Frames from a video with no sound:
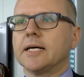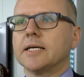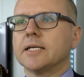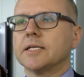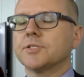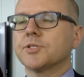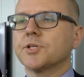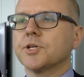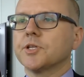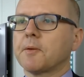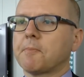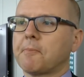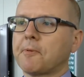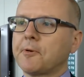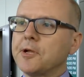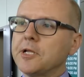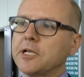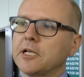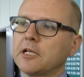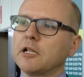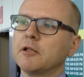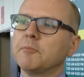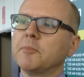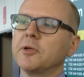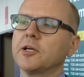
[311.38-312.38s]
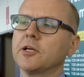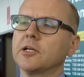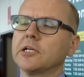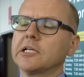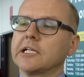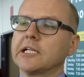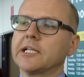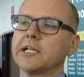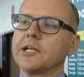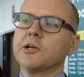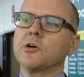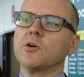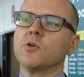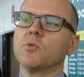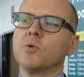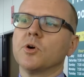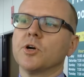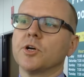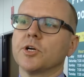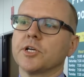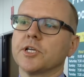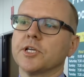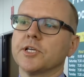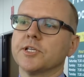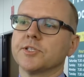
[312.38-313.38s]
So the preclinical
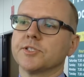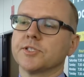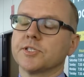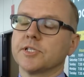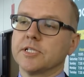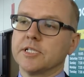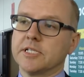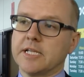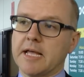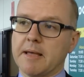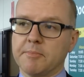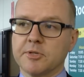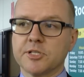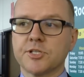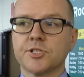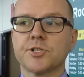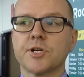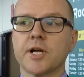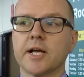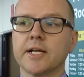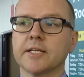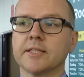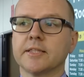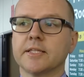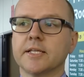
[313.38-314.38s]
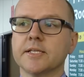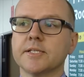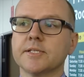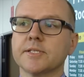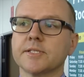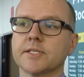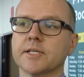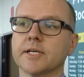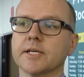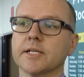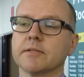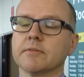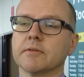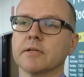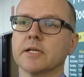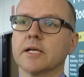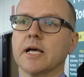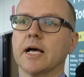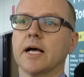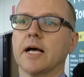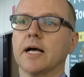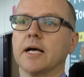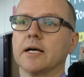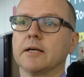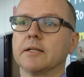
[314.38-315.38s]
work has demonstrated this, that
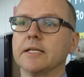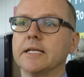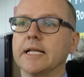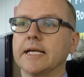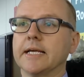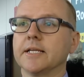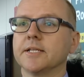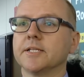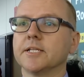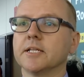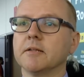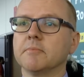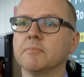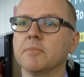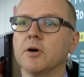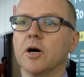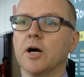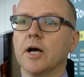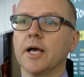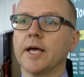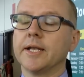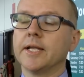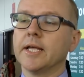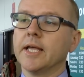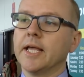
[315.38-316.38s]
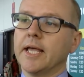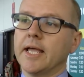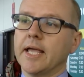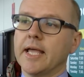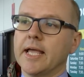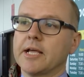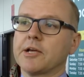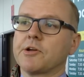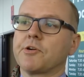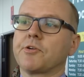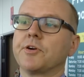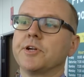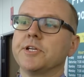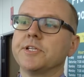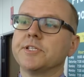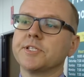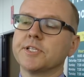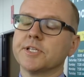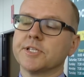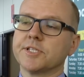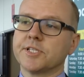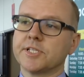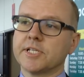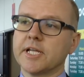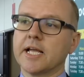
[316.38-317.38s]
nicotinamide
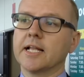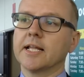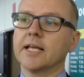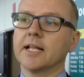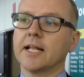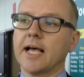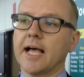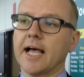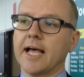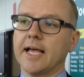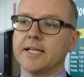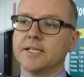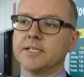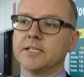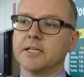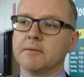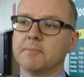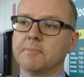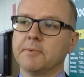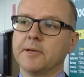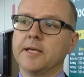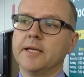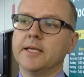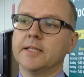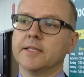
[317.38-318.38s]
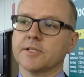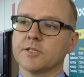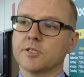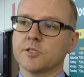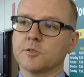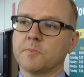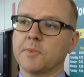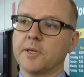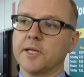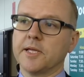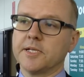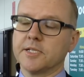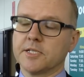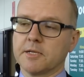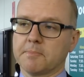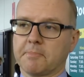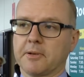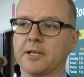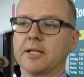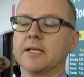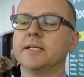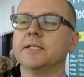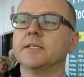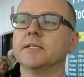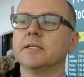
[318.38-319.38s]
increases cellular ATP that's been
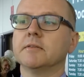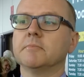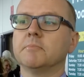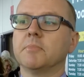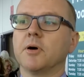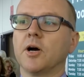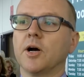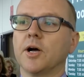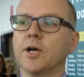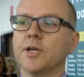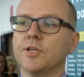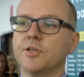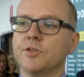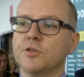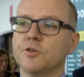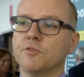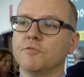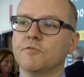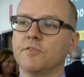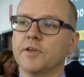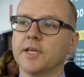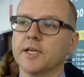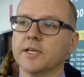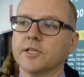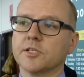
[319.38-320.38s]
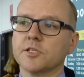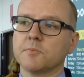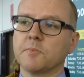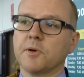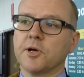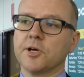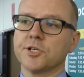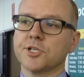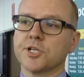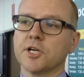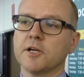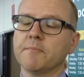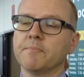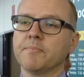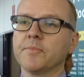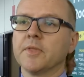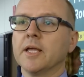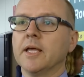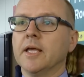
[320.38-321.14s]
depleted by UV exposure.